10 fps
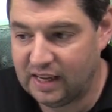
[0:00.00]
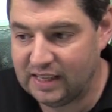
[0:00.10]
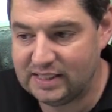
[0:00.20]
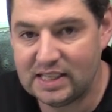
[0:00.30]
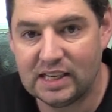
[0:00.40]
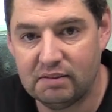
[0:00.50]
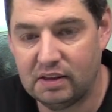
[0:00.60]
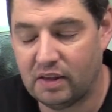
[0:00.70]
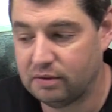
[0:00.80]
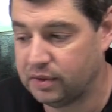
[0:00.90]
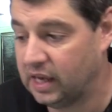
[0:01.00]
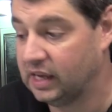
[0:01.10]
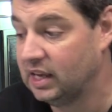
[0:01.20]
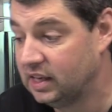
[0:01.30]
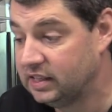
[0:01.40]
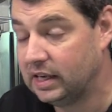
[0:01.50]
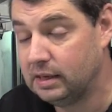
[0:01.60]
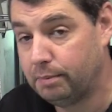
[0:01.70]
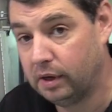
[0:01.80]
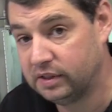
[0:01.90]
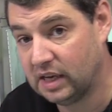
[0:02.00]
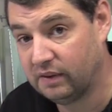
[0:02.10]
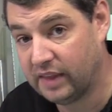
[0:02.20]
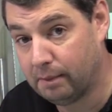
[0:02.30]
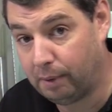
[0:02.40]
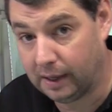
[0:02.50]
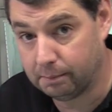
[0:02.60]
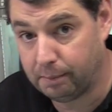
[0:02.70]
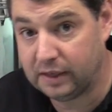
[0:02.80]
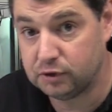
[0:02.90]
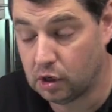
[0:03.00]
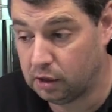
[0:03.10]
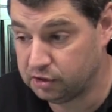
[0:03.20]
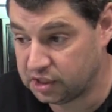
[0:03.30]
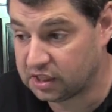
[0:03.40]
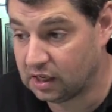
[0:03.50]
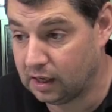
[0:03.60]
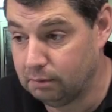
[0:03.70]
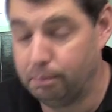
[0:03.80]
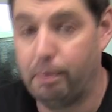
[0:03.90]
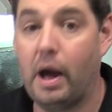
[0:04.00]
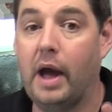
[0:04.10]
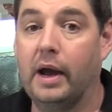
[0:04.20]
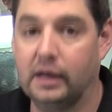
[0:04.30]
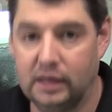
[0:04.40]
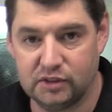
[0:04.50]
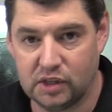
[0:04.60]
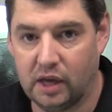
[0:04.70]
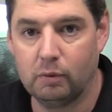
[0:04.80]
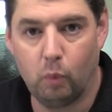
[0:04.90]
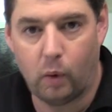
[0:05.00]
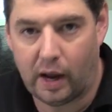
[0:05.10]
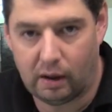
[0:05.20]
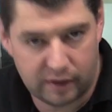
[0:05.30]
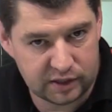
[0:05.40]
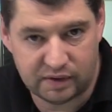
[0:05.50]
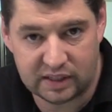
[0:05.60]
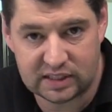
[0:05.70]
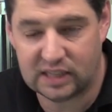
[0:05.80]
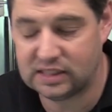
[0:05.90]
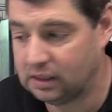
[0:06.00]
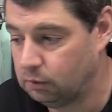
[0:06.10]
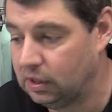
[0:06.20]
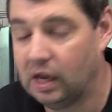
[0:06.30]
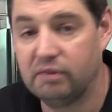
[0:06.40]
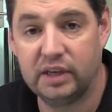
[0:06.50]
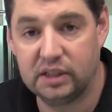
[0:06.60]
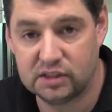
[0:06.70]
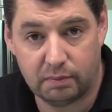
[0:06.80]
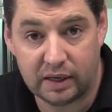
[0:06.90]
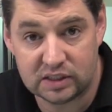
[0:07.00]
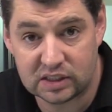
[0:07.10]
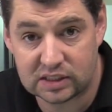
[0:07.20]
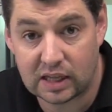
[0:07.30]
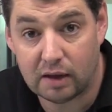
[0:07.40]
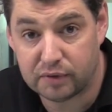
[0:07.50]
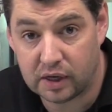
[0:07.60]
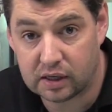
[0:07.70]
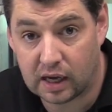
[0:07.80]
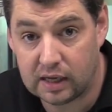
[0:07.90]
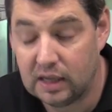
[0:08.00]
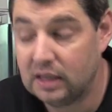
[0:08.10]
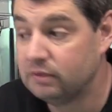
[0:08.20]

It didn't give it that thing. Yet you put down their black base on, suddenly, bang, it's like, wow, that's fantastic. We love it. It's amazing stuff, okay?